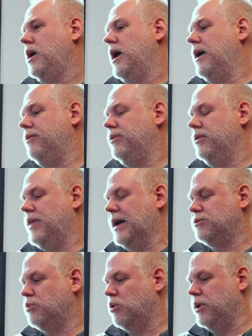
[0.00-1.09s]
And
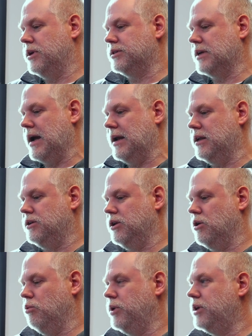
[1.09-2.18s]
that's where we decided,
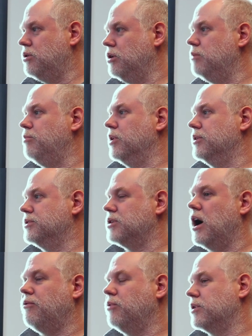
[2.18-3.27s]
we could build a
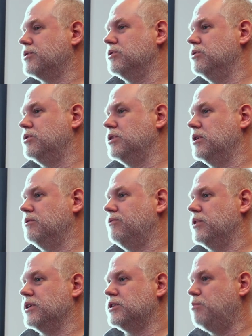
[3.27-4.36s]
software solution
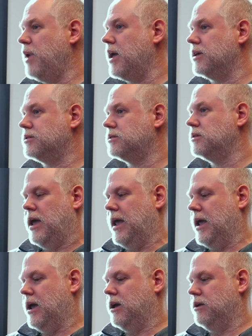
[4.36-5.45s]
for this space.
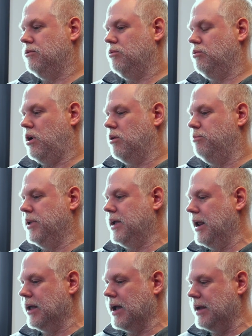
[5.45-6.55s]
And our
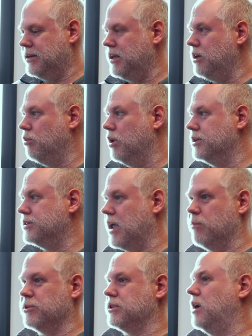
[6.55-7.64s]
beginning idea was
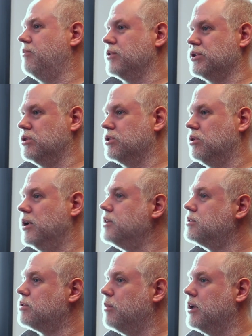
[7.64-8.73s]
Amazon for surgical
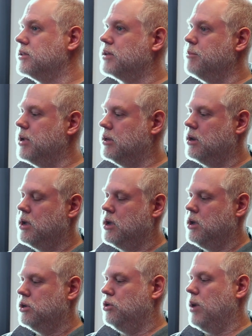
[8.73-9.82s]
instruments. I mean,
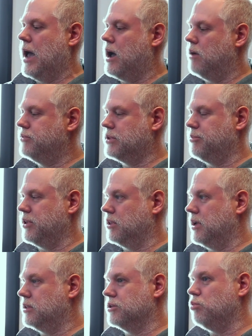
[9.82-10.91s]
you have something
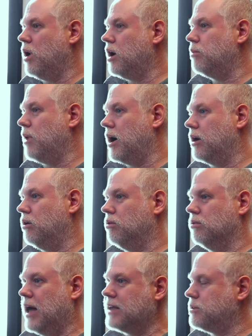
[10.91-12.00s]
like this water bottle.
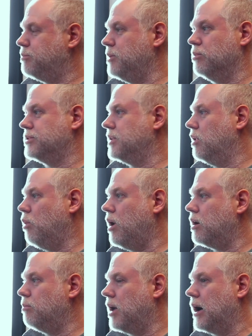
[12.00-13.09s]
Lots of people sell a
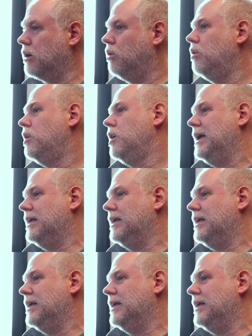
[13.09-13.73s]
water bottle.